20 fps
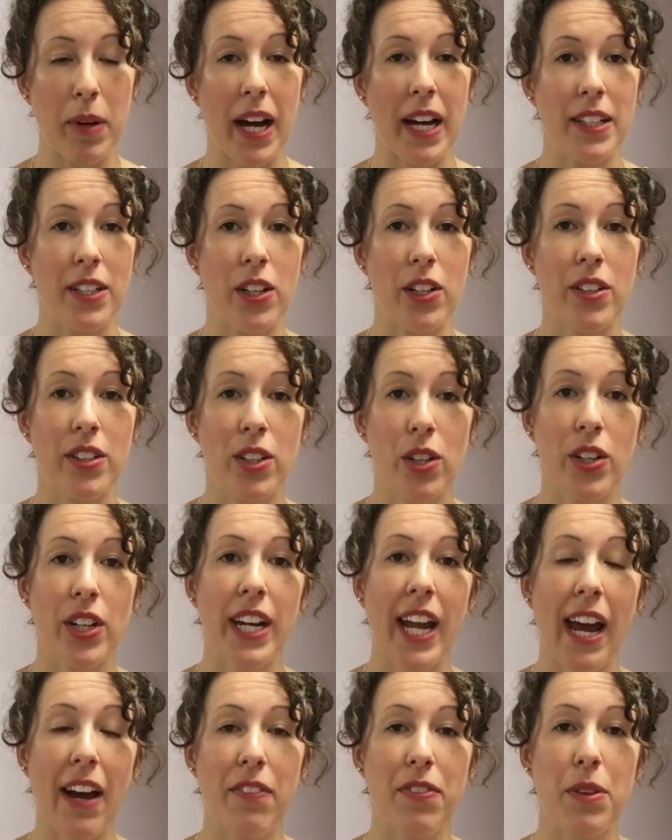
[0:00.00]
And you
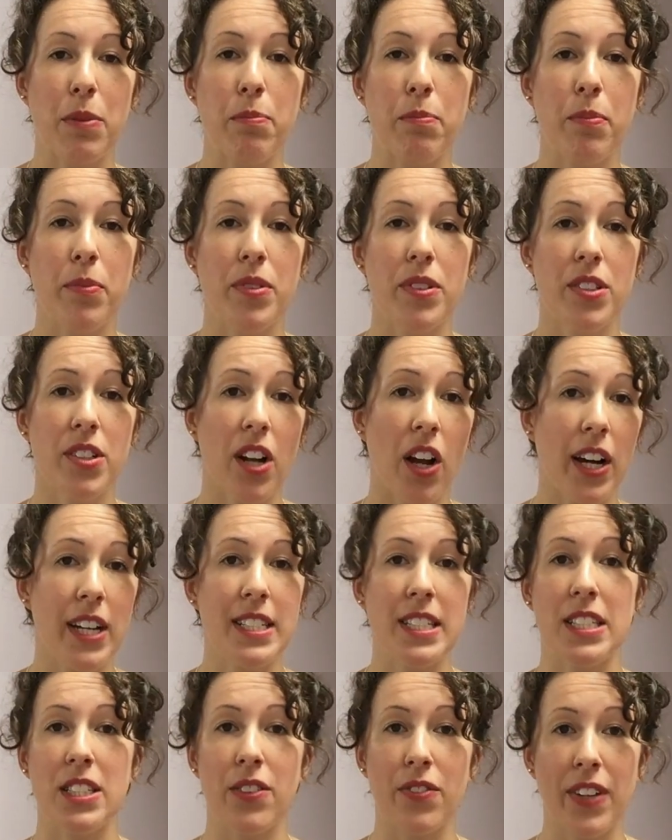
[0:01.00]
could have them
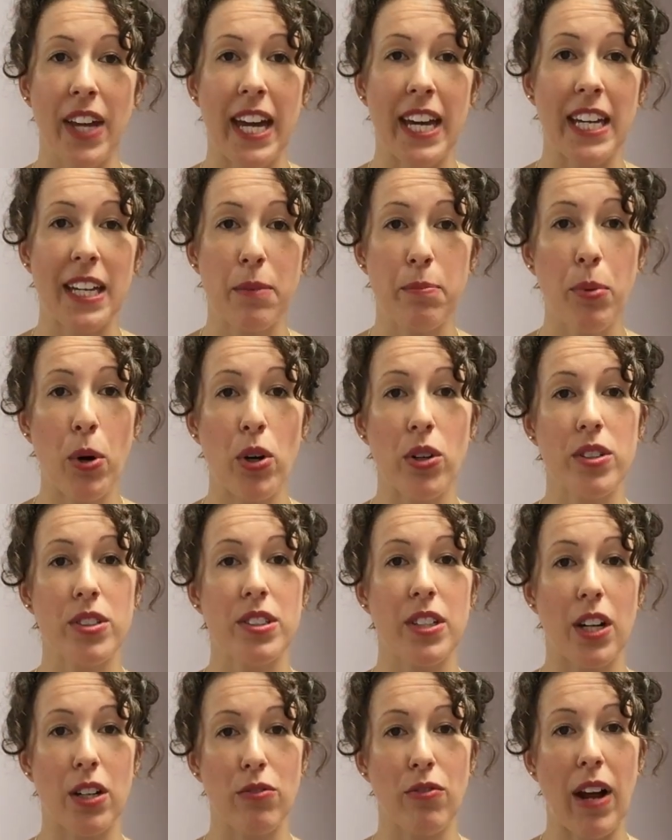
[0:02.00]
slices of cake
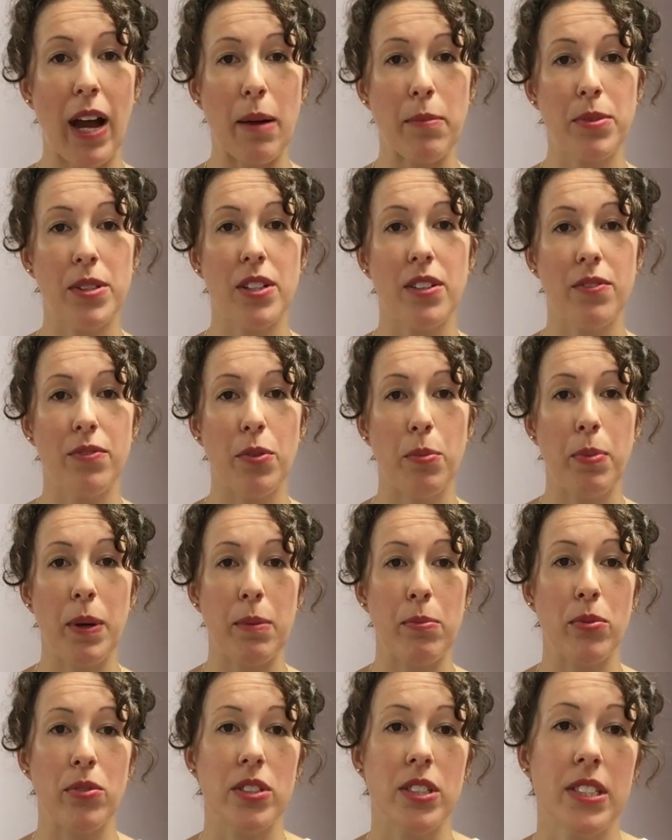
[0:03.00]
boxed and wrapped for
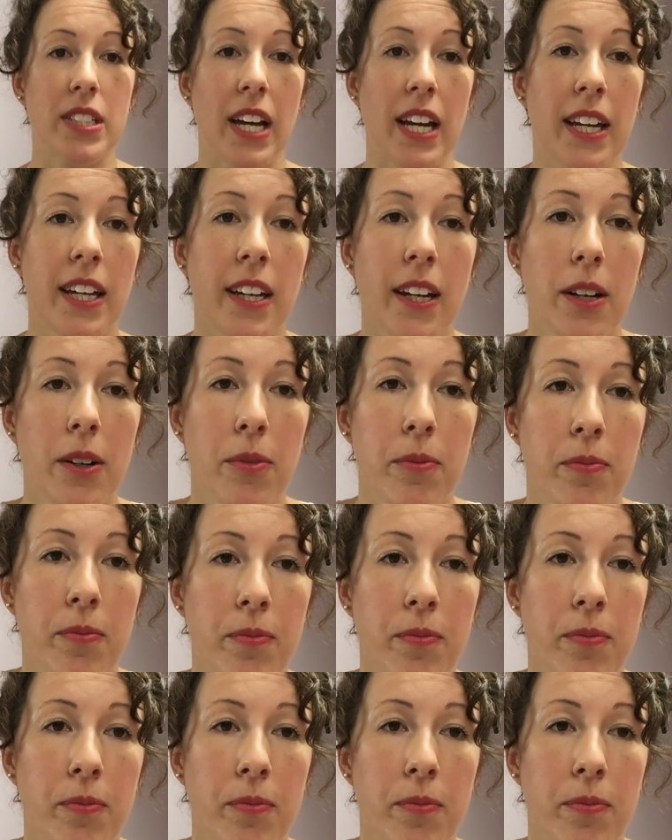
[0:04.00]
people to take.